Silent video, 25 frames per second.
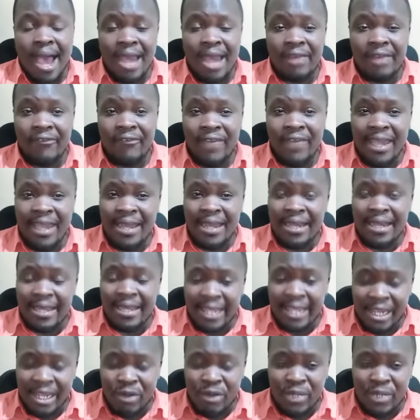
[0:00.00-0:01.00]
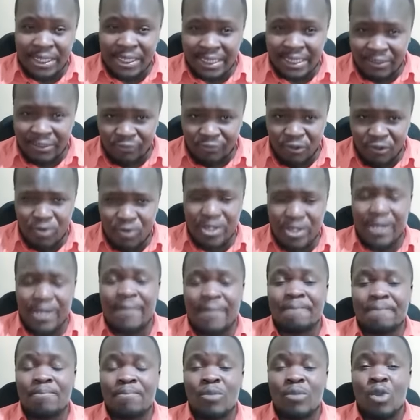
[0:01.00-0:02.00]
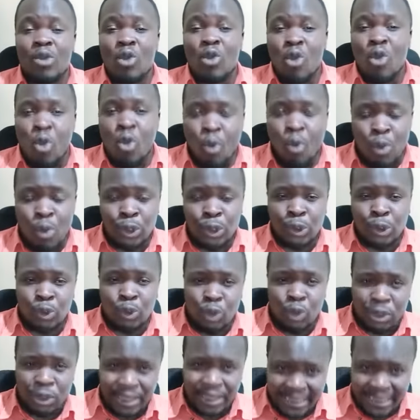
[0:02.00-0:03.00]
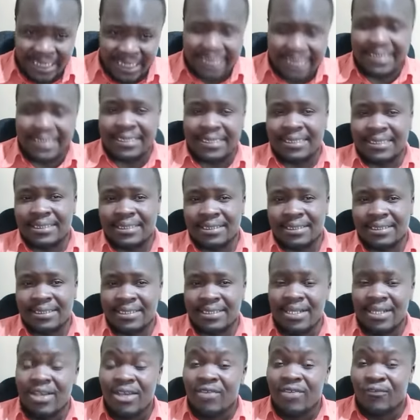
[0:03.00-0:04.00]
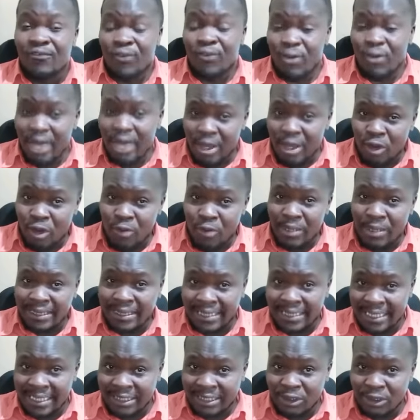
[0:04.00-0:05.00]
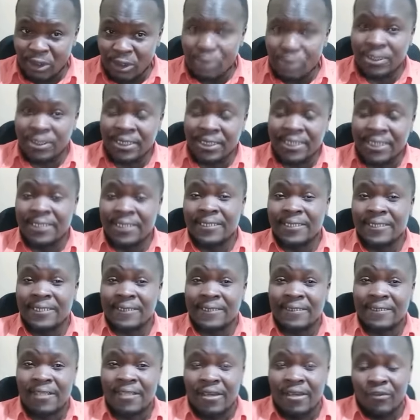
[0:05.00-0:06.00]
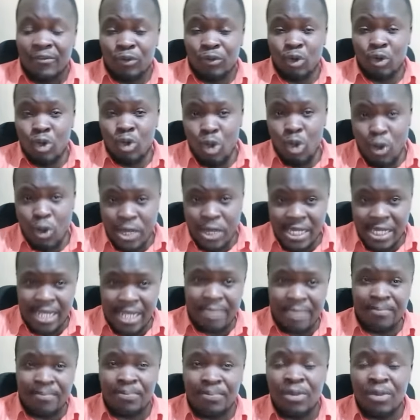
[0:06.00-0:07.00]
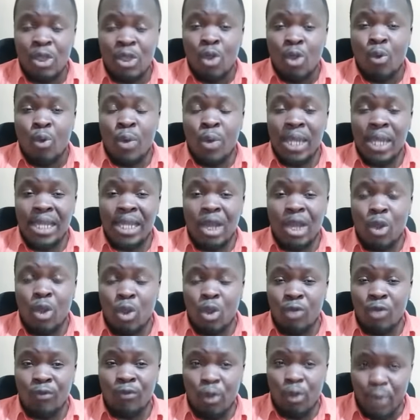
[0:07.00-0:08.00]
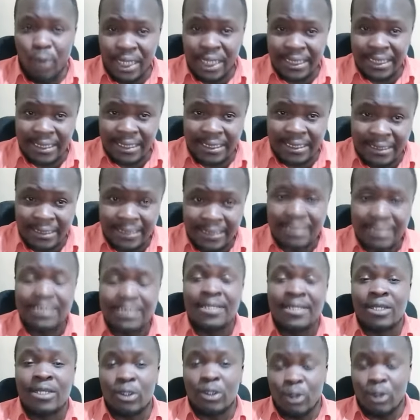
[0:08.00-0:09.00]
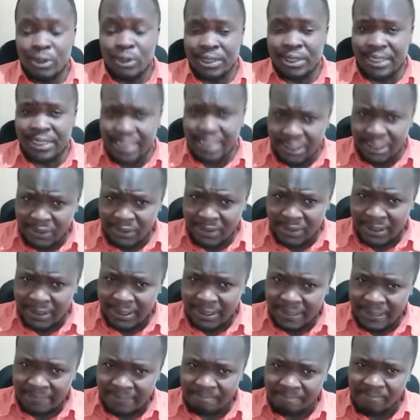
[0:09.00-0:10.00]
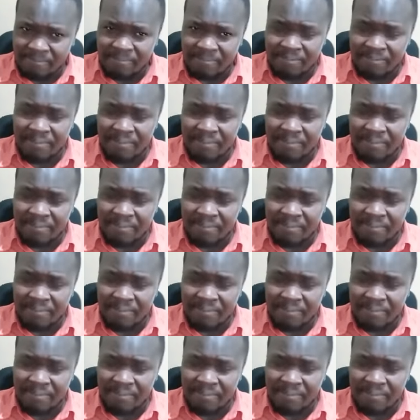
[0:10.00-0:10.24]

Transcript: And then Edwin Sifuna, who was to contest for Nairobi senatorial seat through ODM, will now go for Westlands constituency.